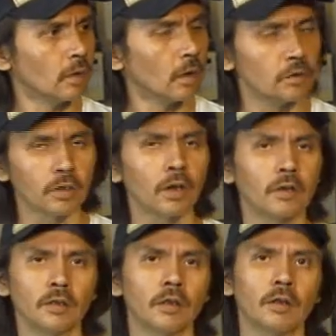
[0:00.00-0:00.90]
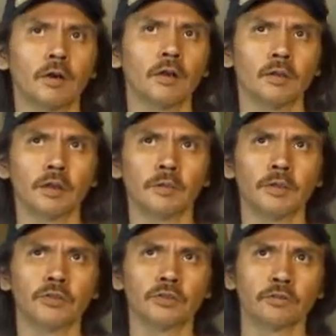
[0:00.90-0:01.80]
all all all
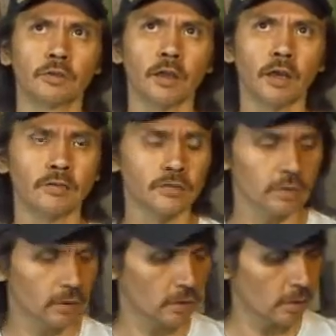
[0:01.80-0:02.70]
elements of our lives.